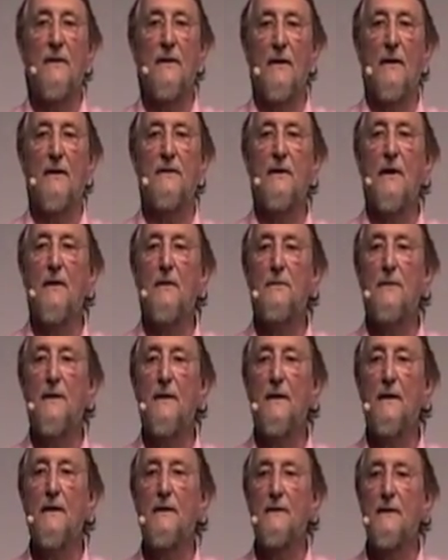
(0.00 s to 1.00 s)

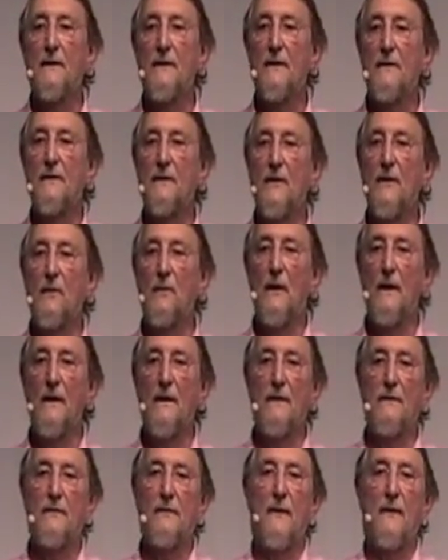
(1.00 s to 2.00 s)
adopting a certain way
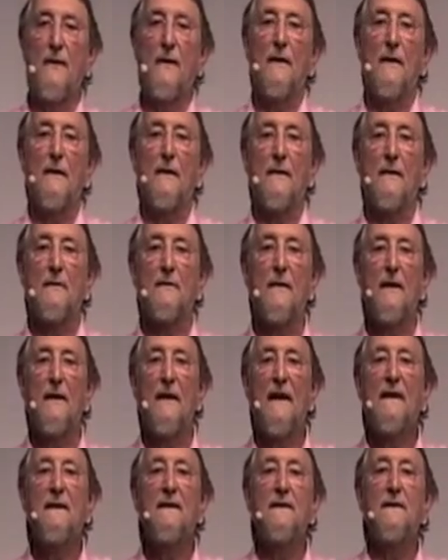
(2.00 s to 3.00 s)
of
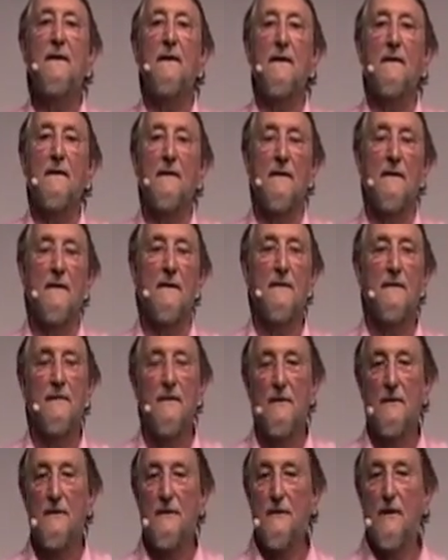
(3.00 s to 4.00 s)
relating,
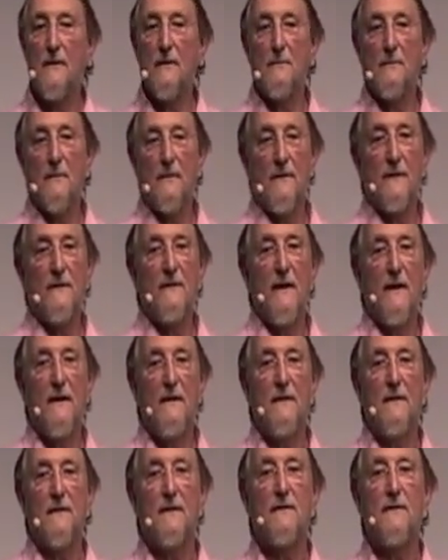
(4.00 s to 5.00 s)
as Tom
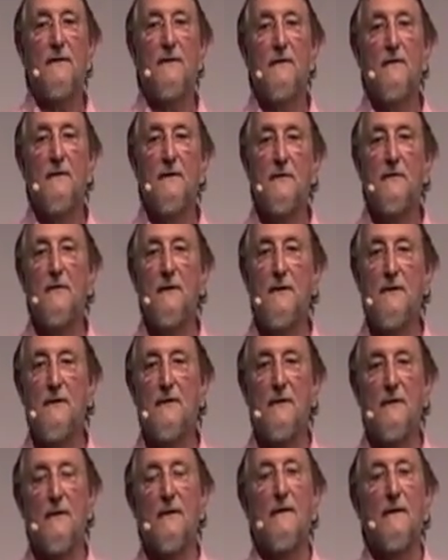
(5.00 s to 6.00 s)
said, as soon as
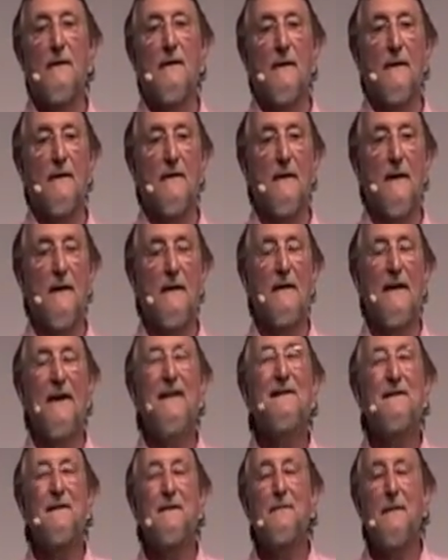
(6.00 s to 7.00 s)
I
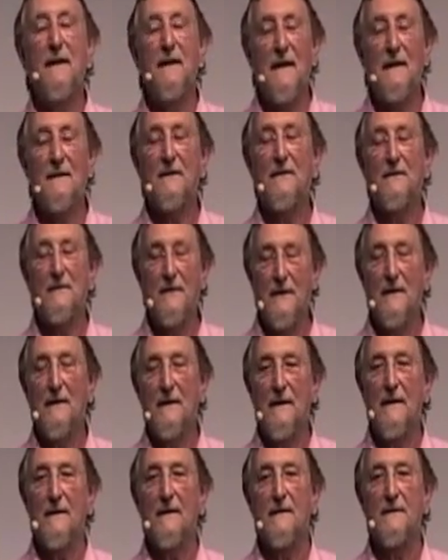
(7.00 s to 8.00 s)
later began to
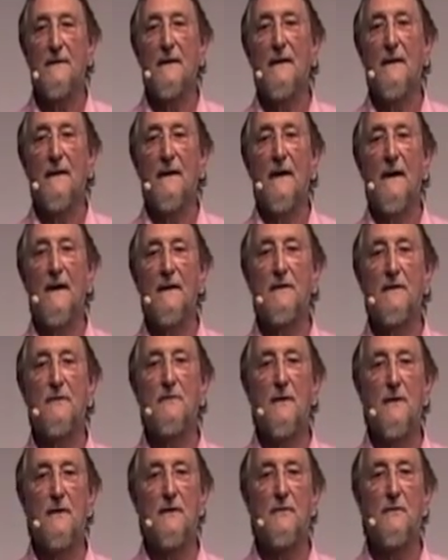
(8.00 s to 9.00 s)
realize, as
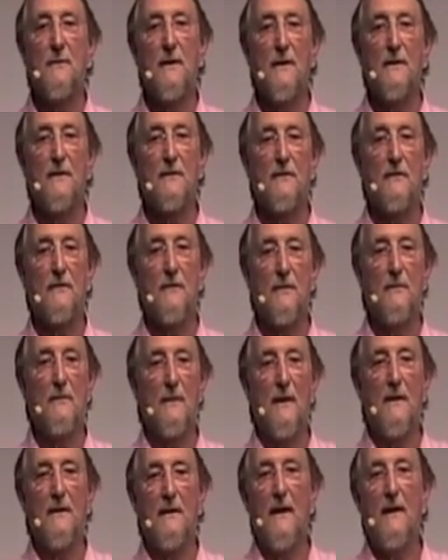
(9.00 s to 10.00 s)
we switch from
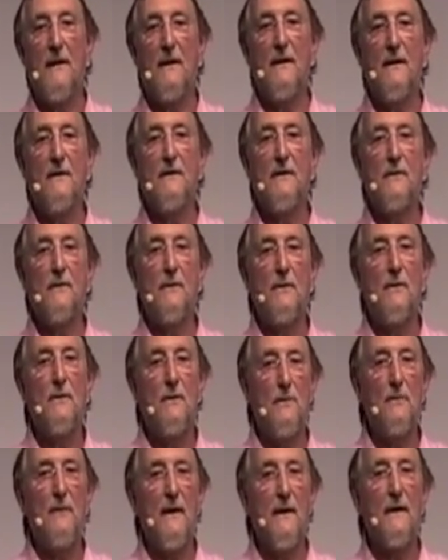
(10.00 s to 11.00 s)
an
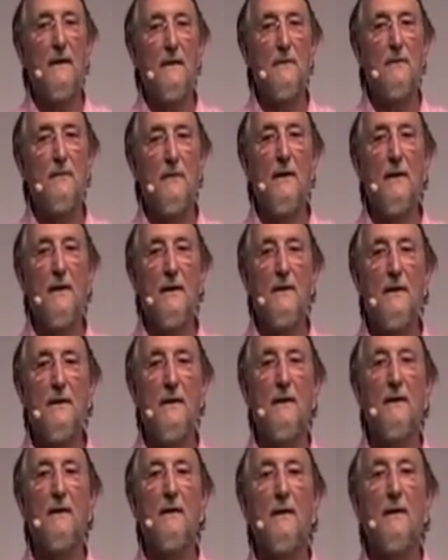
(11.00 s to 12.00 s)
either-or way of
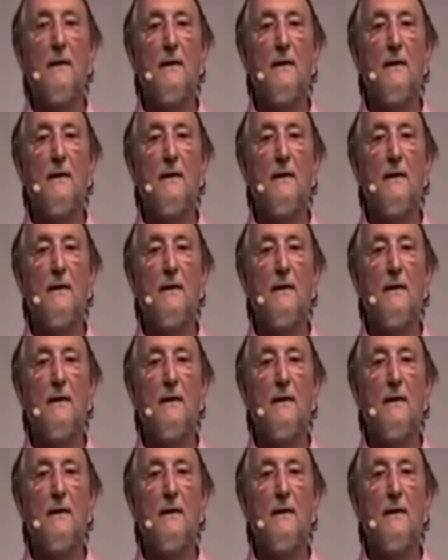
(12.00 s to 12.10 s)
working